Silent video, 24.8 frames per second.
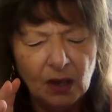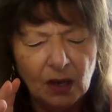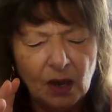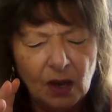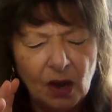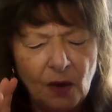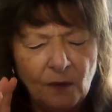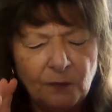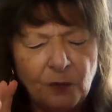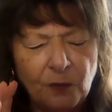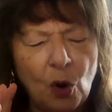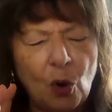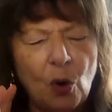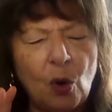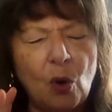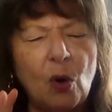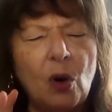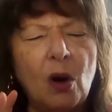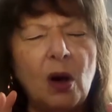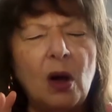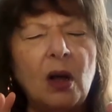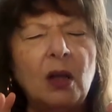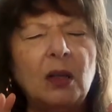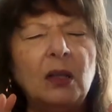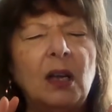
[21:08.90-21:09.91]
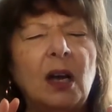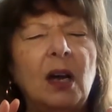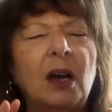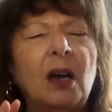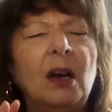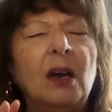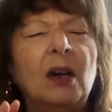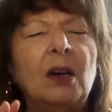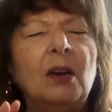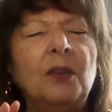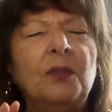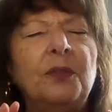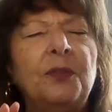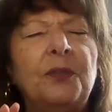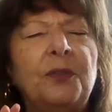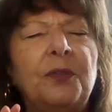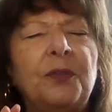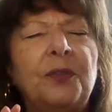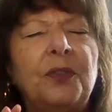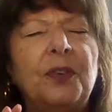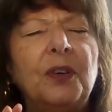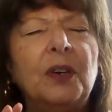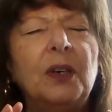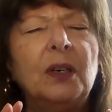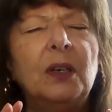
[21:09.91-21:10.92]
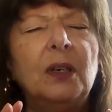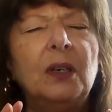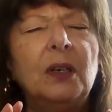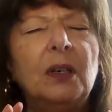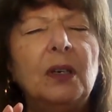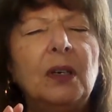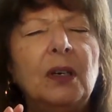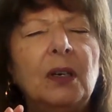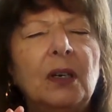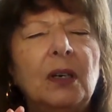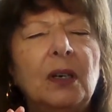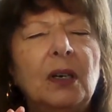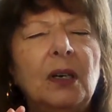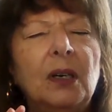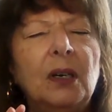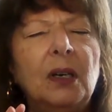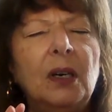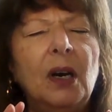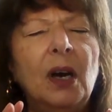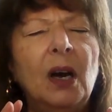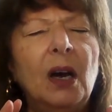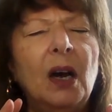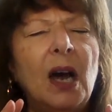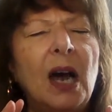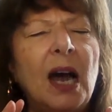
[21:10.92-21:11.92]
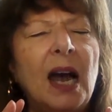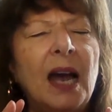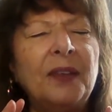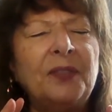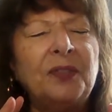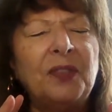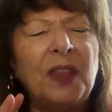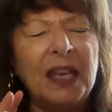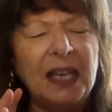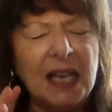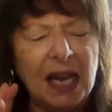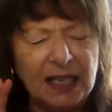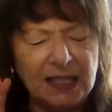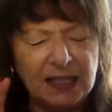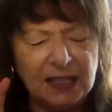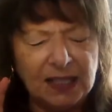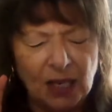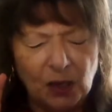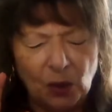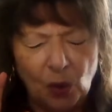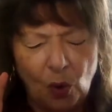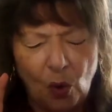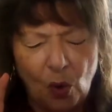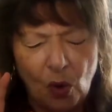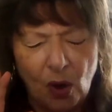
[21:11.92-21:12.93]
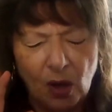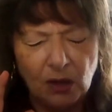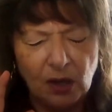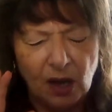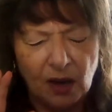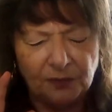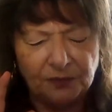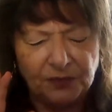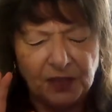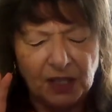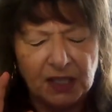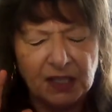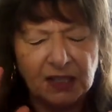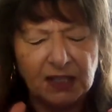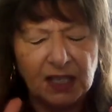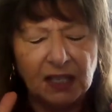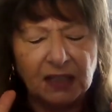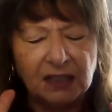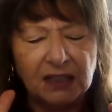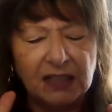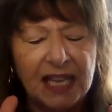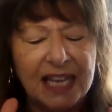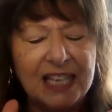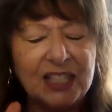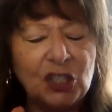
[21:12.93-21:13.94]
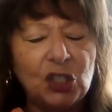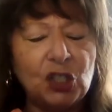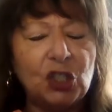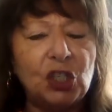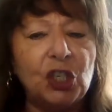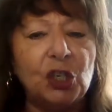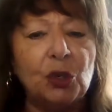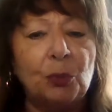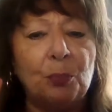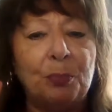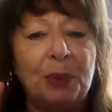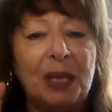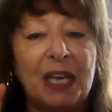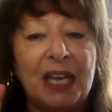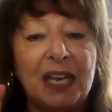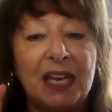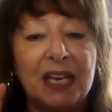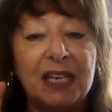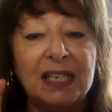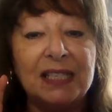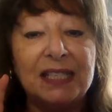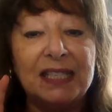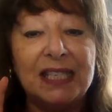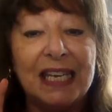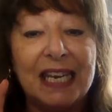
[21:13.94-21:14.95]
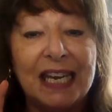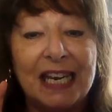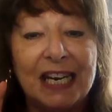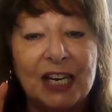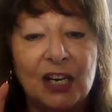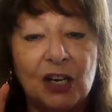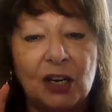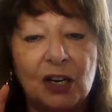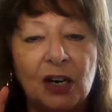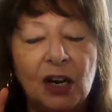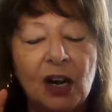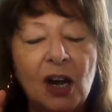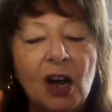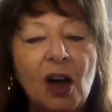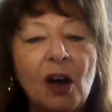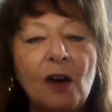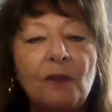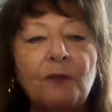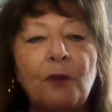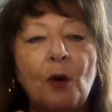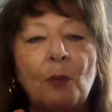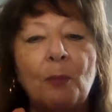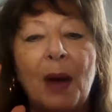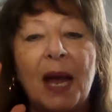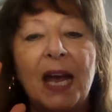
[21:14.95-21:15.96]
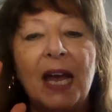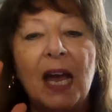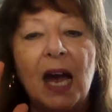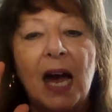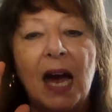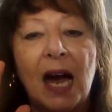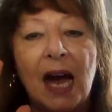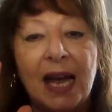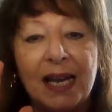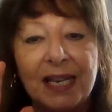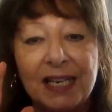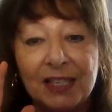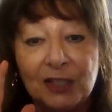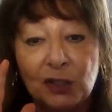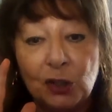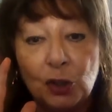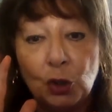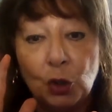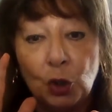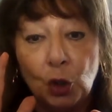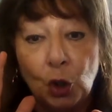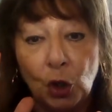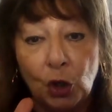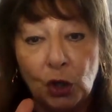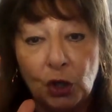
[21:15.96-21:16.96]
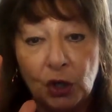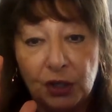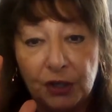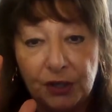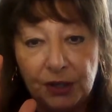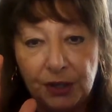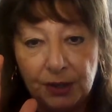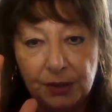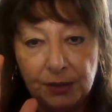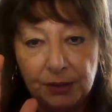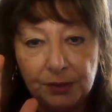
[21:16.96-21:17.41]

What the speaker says: for all of, I think I said, all of the celestial beings here for my highest good,